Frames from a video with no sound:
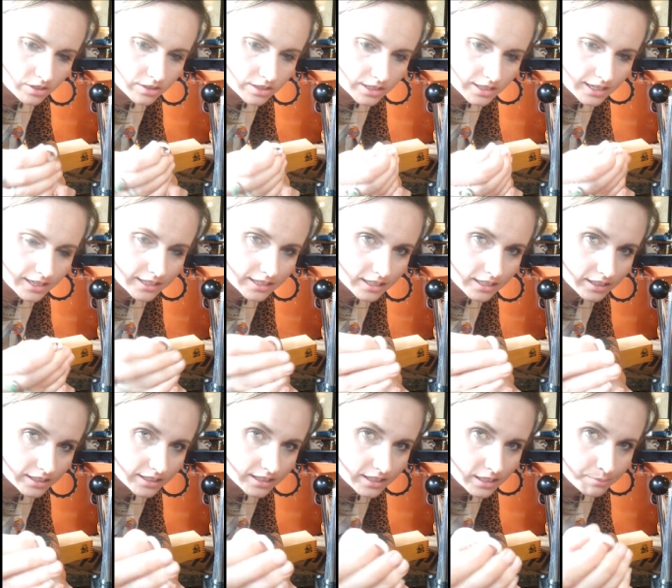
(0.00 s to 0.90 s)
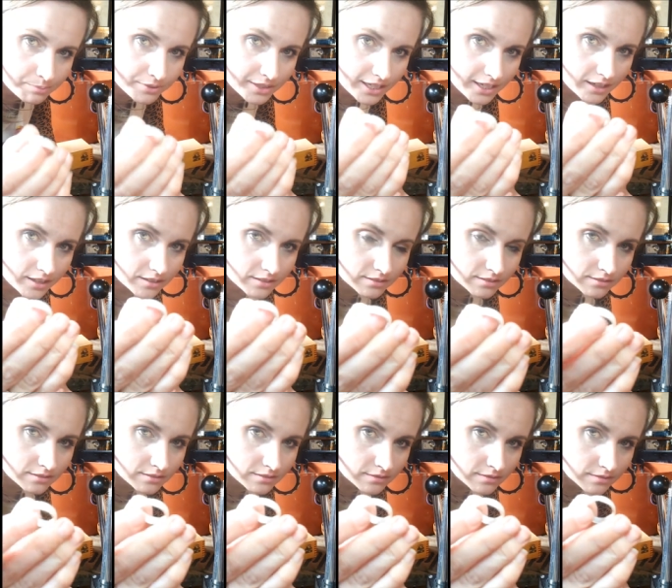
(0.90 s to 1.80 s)
you could kind of clean up that
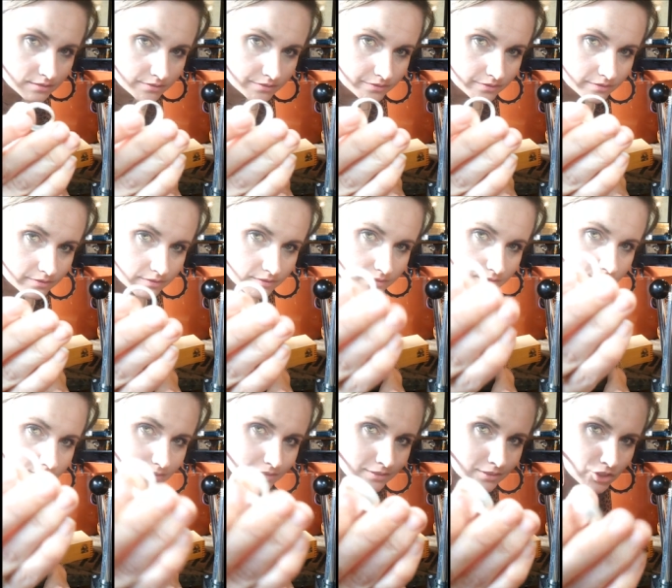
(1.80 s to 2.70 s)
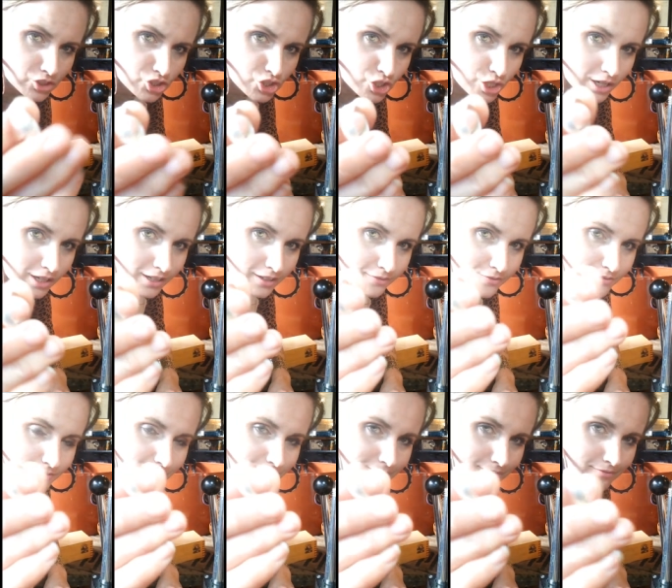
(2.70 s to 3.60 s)
chunk of,
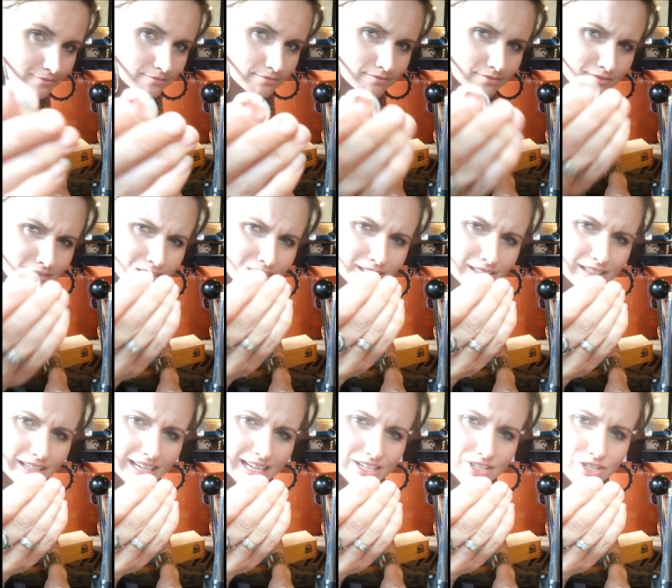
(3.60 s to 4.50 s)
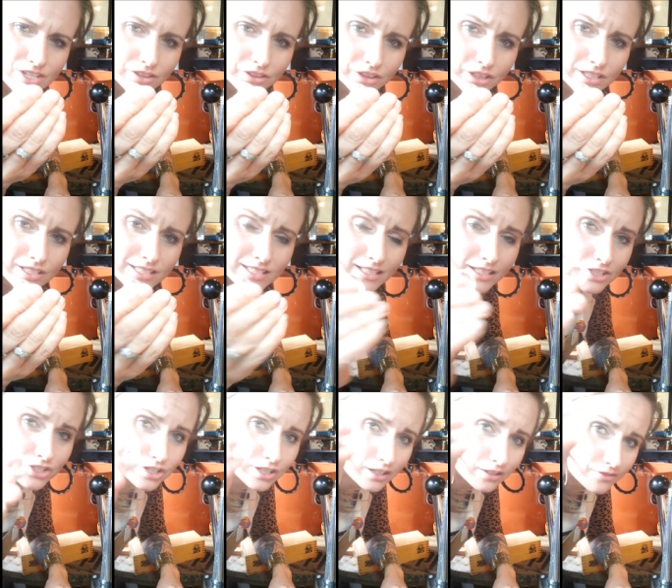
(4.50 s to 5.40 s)
actually it looks like a
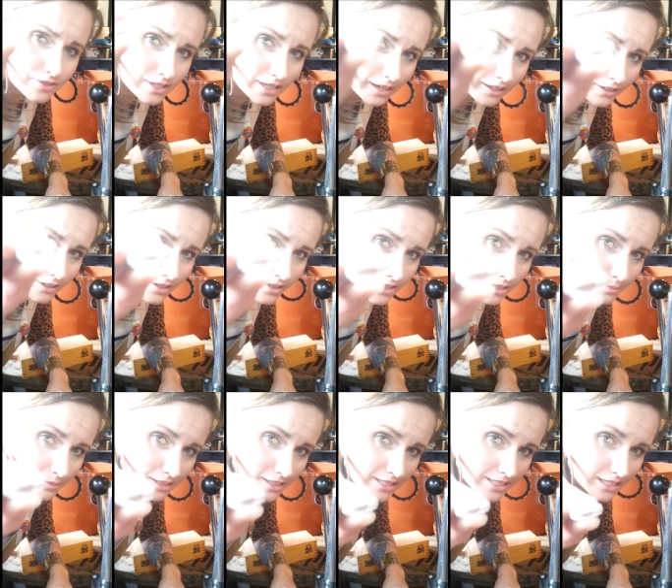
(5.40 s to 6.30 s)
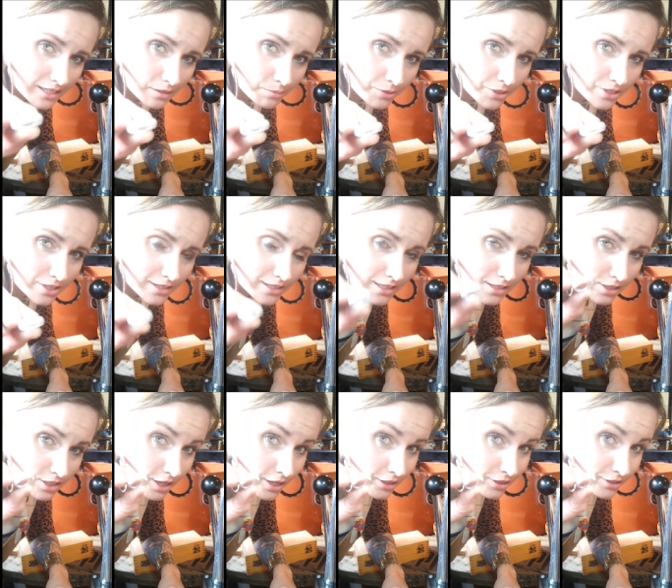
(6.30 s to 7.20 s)
chunk of solder. So I'm going to say the person that
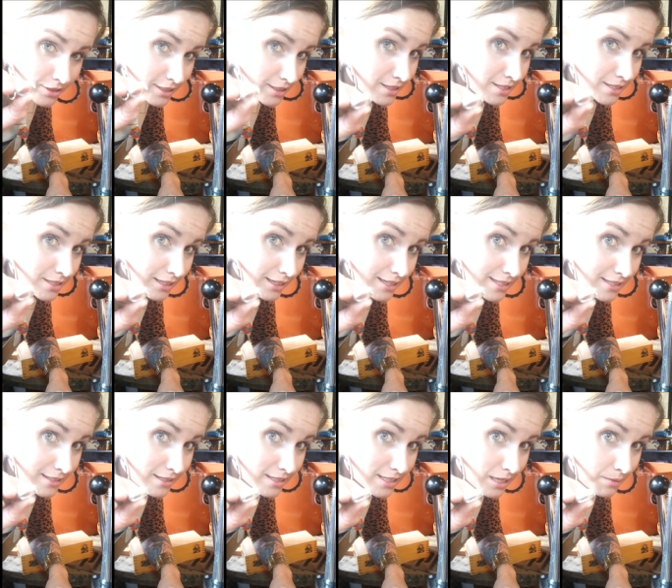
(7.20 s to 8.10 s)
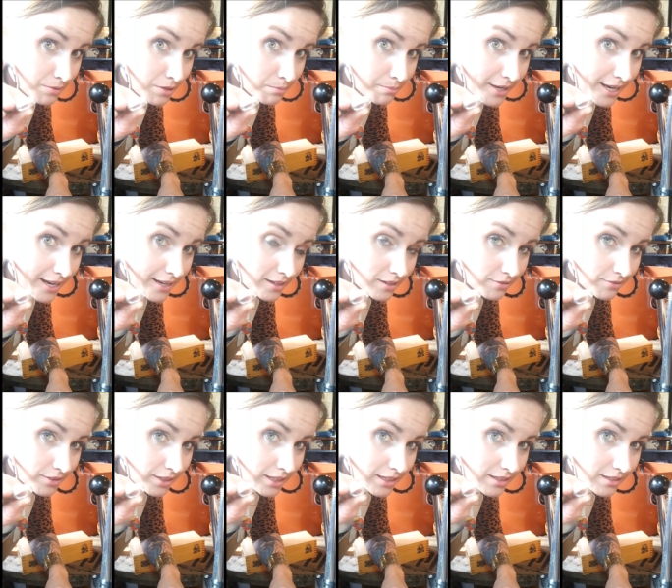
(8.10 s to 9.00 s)
soldered this, like I said, this came in a bag
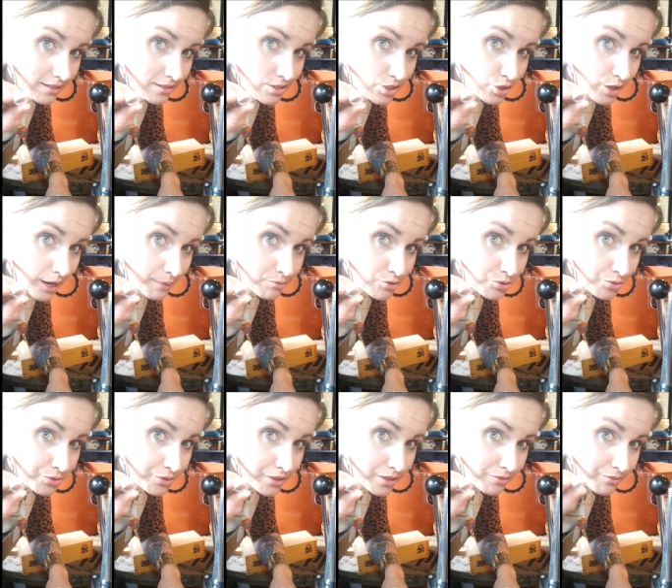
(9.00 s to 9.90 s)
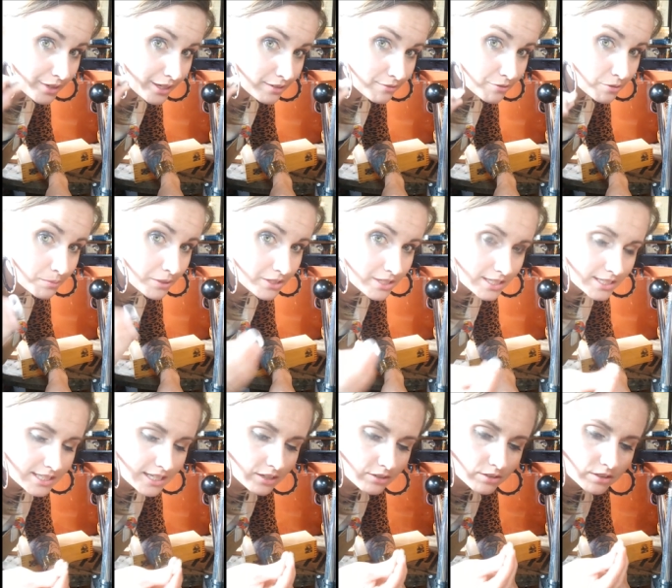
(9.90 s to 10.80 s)
of like scrap jewelry, right, for melting
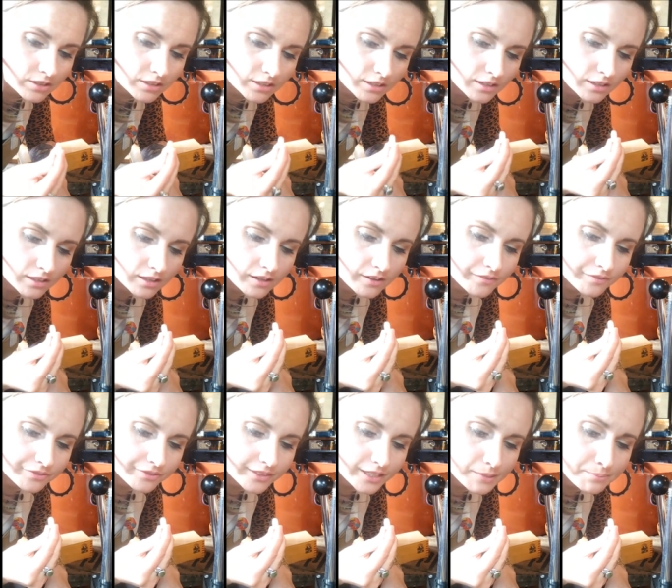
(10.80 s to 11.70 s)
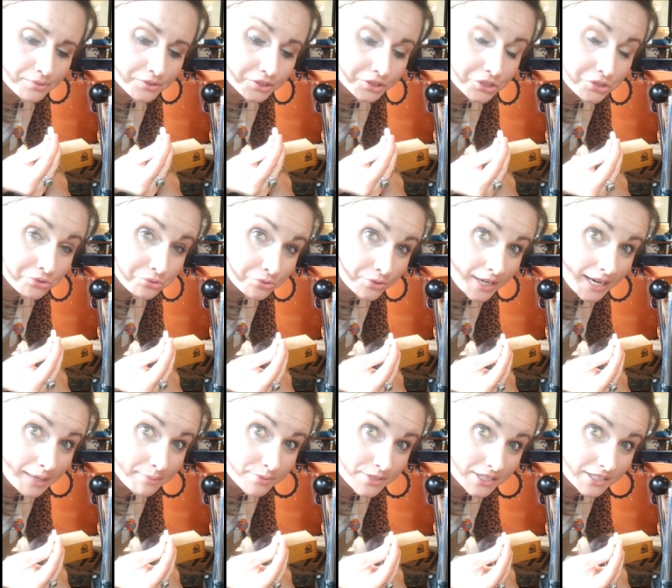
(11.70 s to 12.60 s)
down. They put a
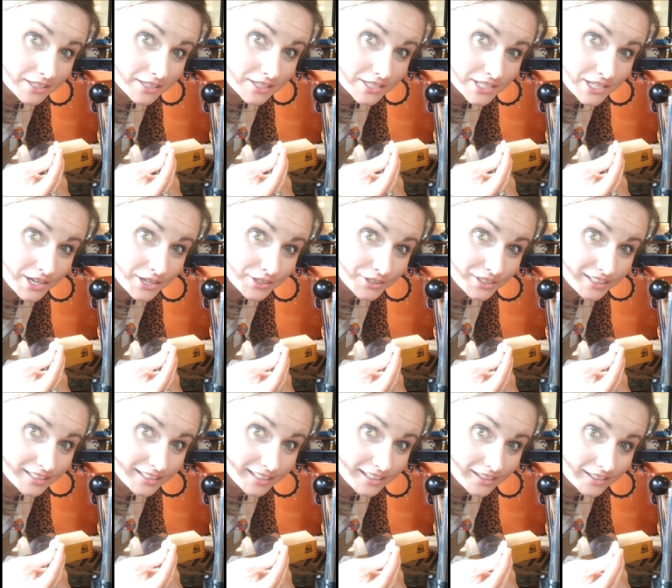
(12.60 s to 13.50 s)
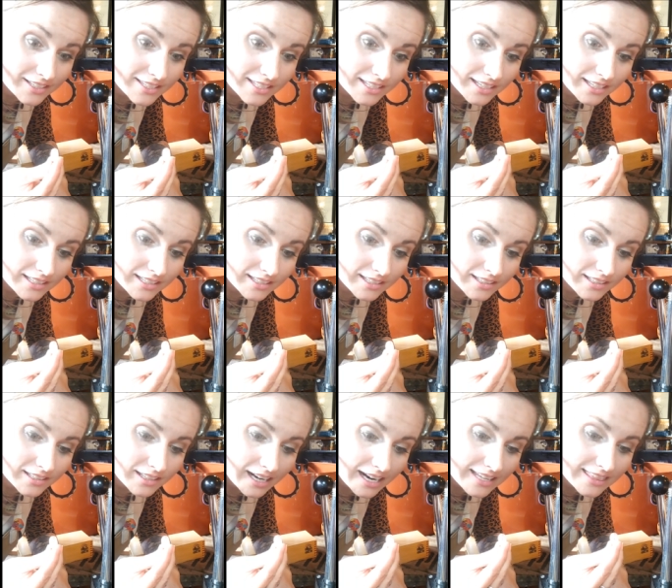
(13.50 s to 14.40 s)
crap ton of solder in there. It's like,
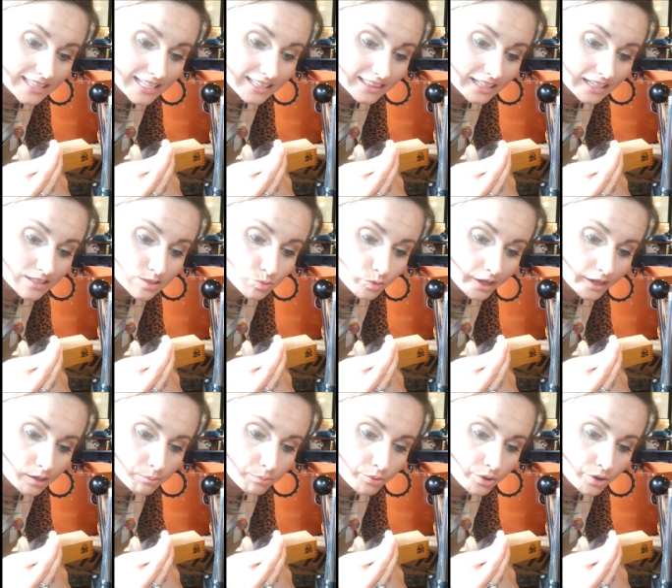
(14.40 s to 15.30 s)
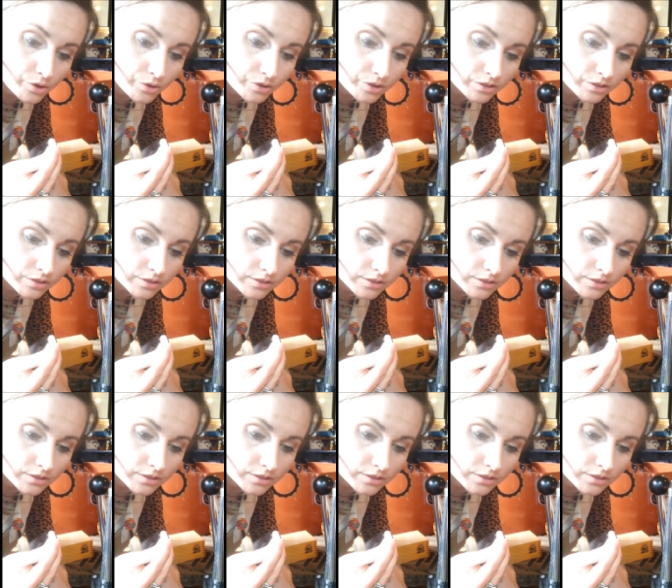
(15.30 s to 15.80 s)
I think that's why it broke.